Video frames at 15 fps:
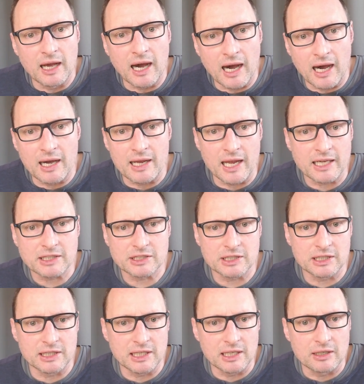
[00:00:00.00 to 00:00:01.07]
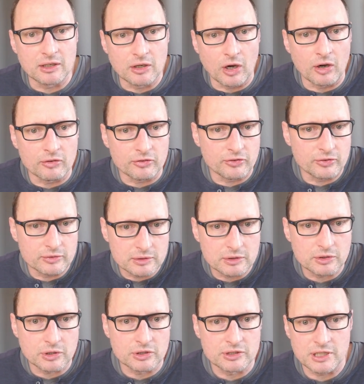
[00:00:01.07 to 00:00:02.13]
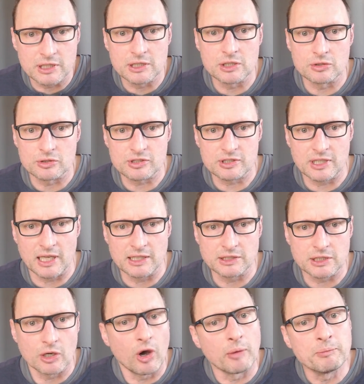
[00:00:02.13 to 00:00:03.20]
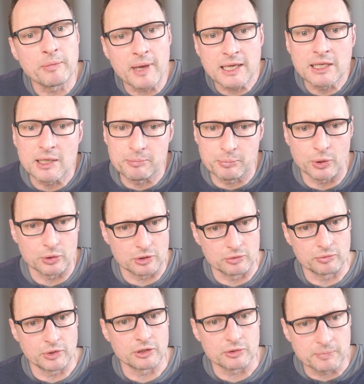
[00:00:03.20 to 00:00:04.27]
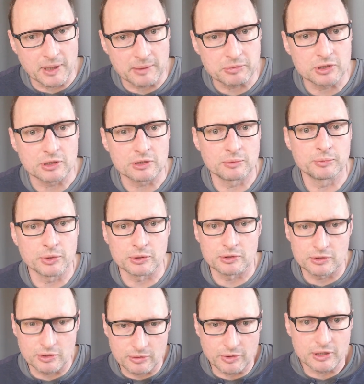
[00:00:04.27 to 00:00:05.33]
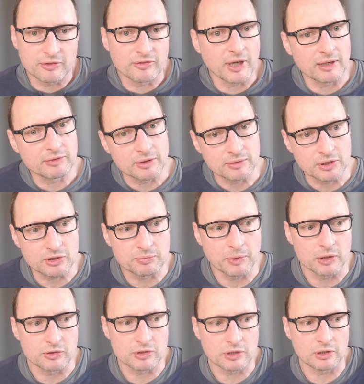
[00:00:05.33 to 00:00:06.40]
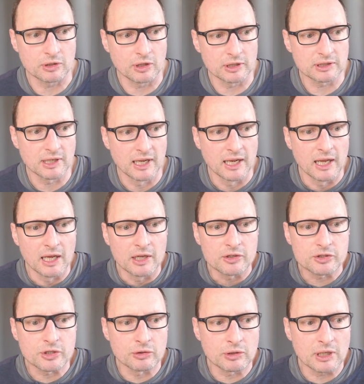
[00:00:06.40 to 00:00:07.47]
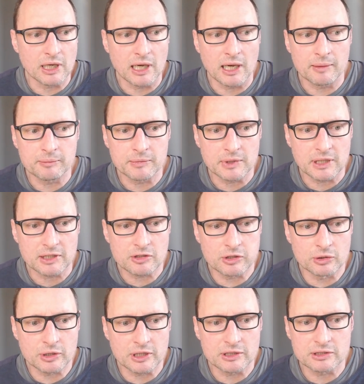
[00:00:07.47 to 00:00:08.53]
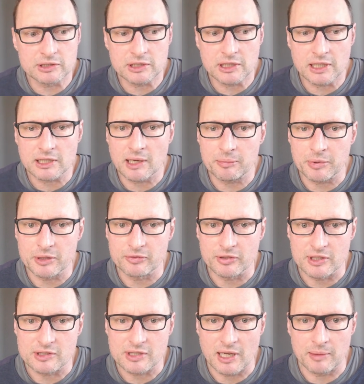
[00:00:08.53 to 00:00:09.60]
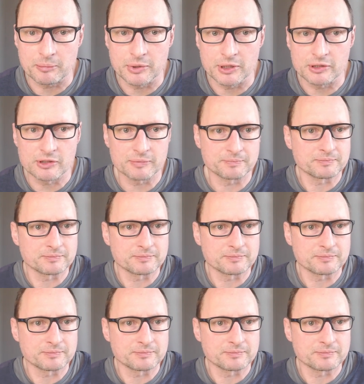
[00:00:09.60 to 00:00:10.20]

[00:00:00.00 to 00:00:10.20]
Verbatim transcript: are actually of continuous nature, or many important ones, perhaps not important to quantify whether it's most or not. So um, let's look at a couple of examples.